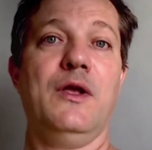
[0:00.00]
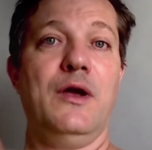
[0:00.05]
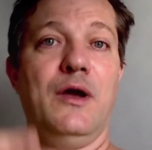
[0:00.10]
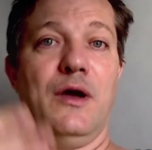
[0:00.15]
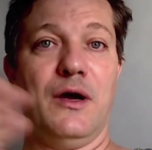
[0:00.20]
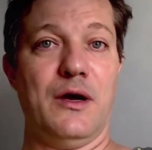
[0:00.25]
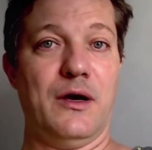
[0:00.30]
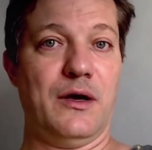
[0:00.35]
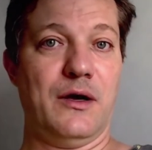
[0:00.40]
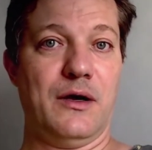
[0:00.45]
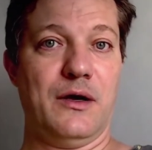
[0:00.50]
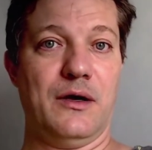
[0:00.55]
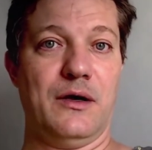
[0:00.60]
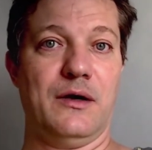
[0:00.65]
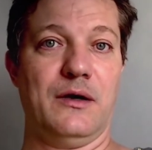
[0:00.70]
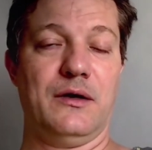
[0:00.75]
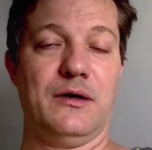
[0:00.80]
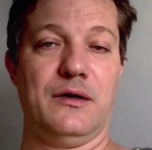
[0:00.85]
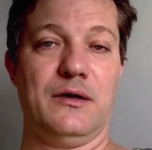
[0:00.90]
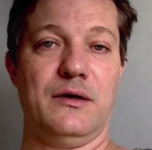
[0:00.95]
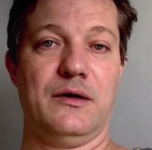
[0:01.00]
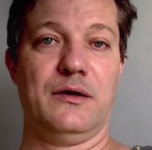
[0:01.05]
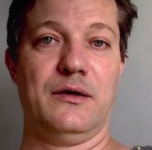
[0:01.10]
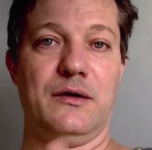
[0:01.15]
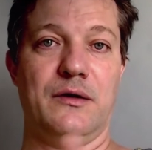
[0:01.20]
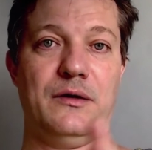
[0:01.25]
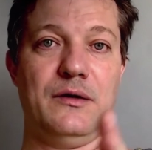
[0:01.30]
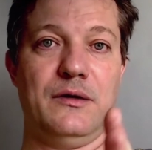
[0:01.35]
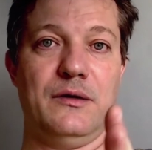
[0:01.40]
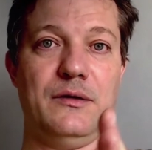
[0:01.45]

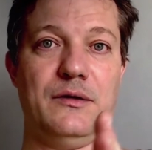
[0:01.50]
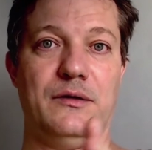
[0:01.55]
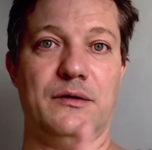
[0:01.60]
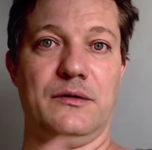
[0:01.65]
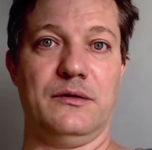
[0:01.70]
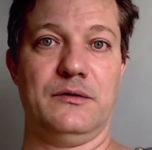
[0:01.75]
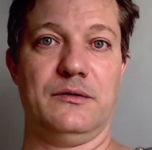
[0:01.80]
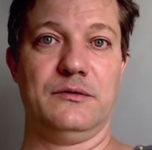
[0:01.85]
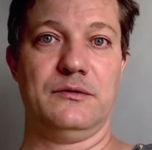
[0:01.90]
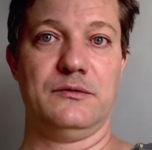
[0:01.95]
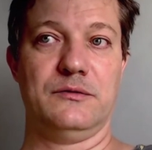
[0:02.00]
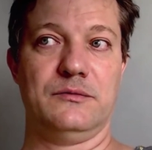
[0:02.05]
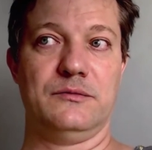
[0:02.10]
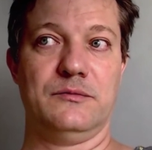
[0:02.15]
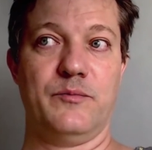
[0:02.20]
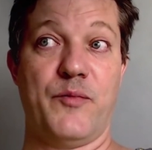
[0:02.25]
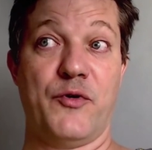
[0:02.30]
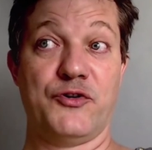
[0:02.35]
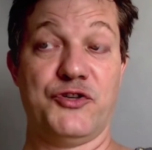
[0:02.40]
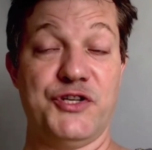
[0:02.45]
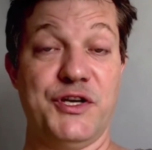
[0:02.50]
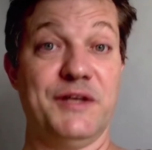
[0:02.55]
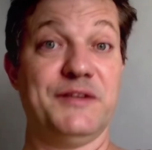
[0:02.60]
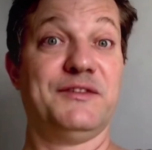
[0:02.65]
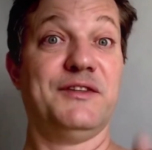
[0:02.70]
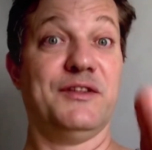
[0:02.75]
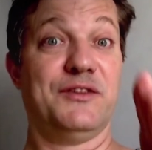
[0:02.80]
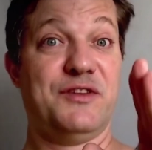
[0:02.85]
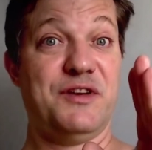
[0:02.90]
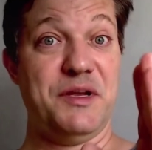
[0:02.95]
Uh, purchase
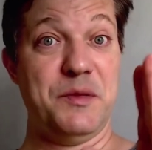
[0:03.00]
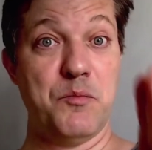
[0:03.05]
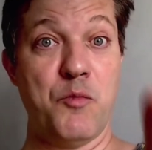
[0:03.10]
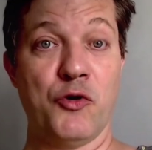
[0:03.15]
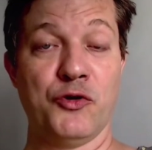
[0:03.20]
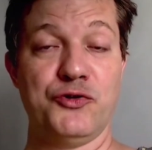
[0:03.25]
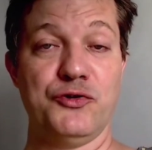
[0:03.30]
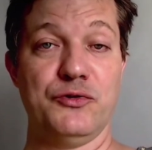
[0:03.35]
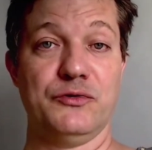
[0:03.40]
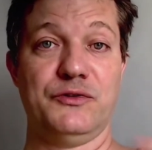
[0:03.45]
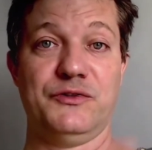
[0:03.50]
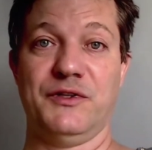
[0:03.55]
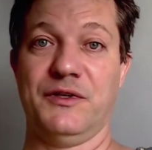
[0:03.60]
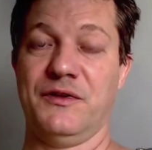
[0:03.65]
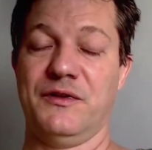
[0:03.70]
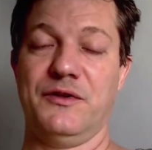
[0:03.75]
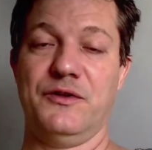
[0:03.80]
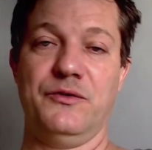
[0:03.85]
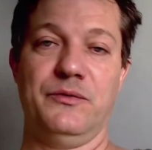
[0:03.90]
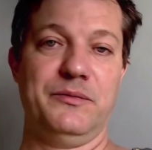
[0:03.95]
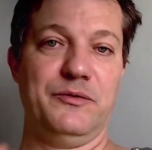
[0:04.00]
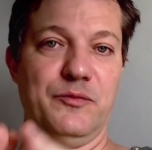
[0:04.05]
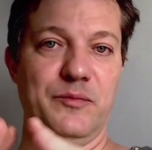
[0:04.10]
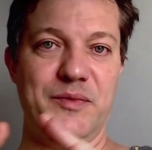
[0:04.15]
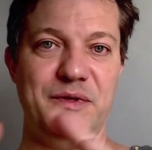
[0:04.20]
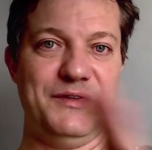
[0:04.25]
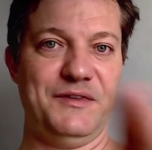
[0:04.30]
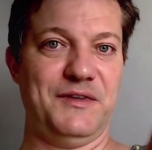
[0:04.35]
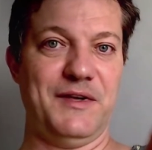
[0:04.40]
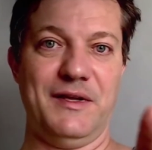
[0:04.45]
the three modules and you will
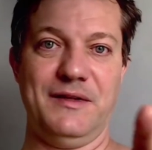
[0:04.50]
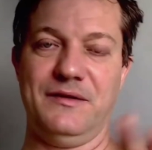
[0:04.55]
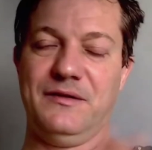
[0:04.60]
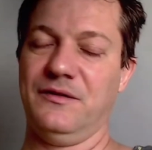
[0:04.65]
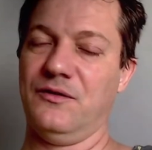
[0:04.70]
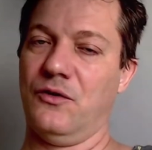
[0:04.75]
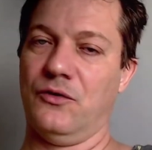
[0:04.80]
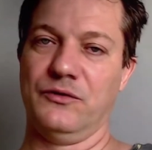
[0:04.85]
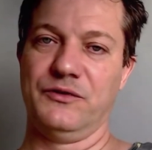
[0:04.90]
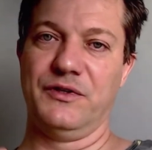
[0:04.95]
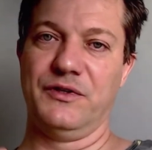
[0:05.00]
be set all the